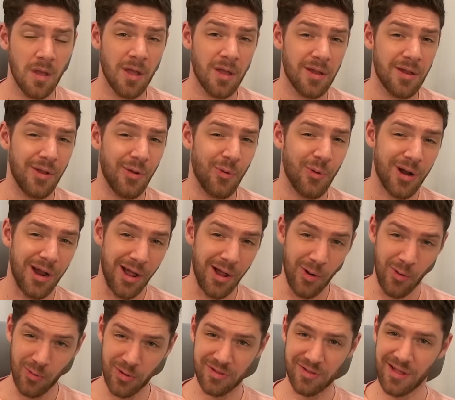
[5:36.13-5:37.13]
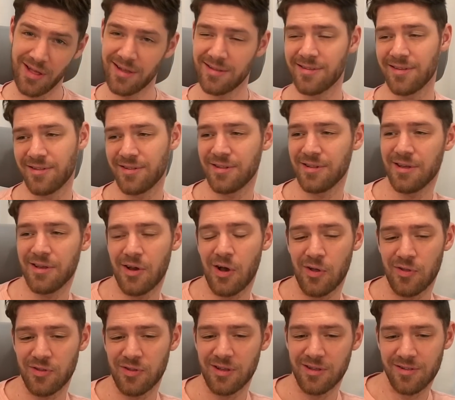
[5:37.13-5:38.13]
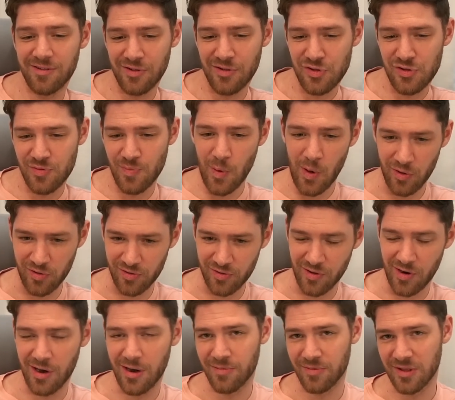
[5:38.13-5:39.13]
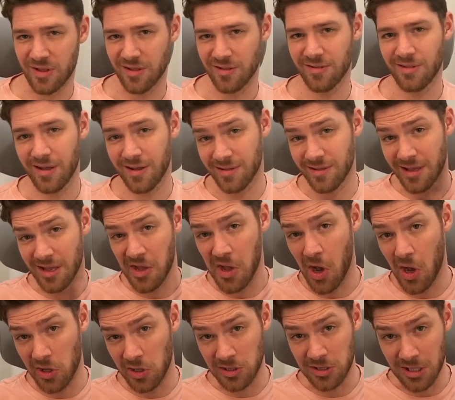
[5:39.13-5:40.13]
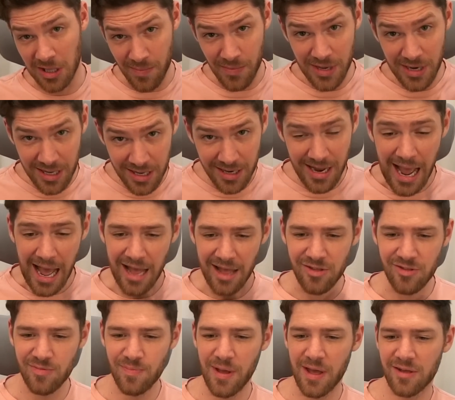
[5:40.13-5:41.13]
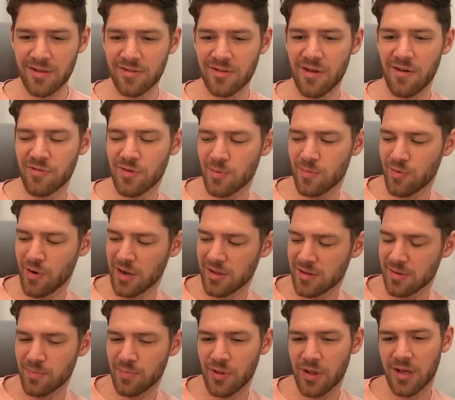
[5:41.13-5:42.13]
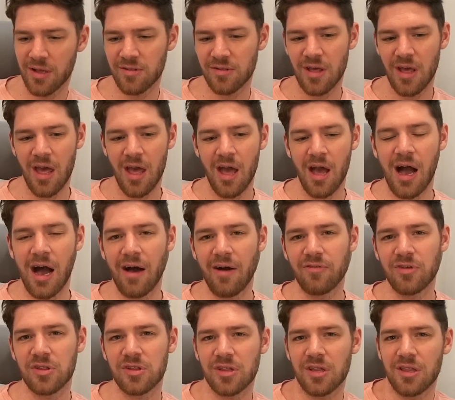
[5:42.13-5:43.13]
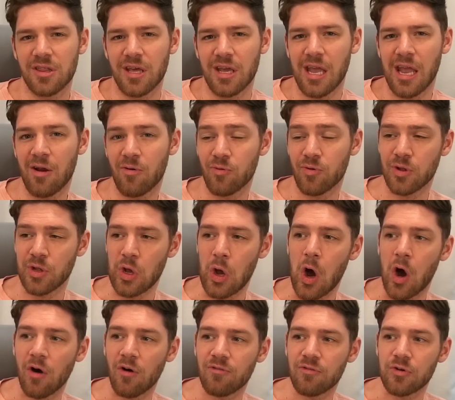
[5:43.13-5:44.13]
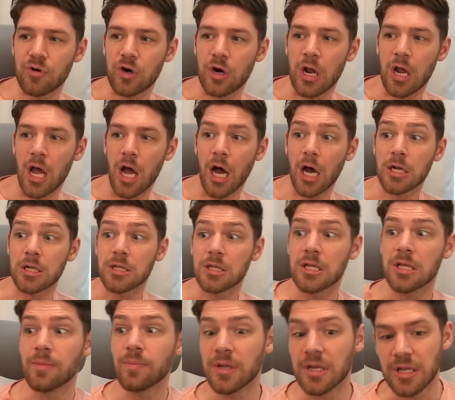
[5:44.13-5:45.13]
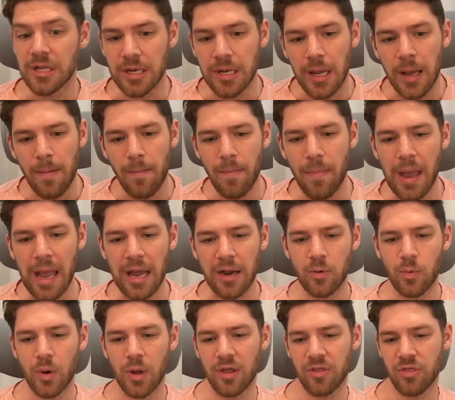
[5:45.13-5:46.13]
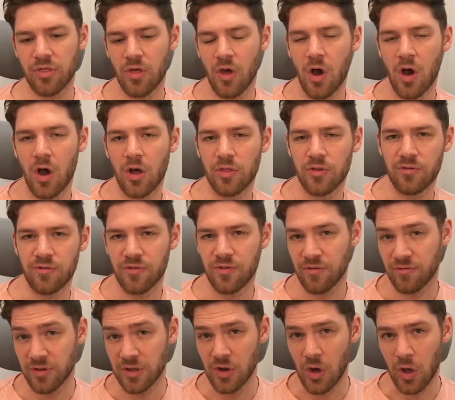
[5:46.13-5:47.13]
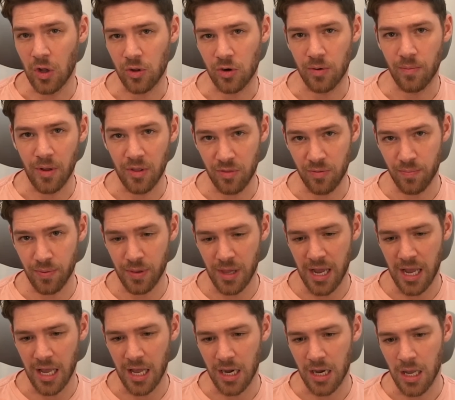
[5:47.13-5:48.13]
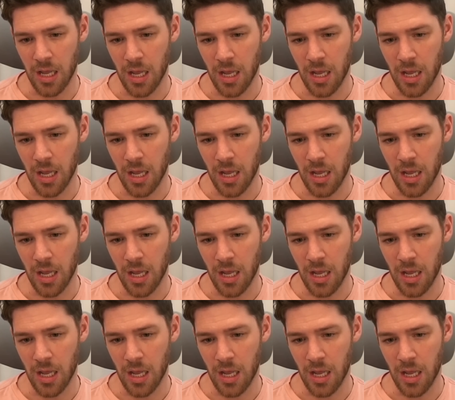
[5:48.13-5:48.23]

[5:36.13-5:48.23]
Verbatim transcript: Now, what I always like to see on these small startups is like the unlimited aspects of their pricing plans. Obviously, they can't really offer unlimited bandwidth on their fifty dollars a month plan,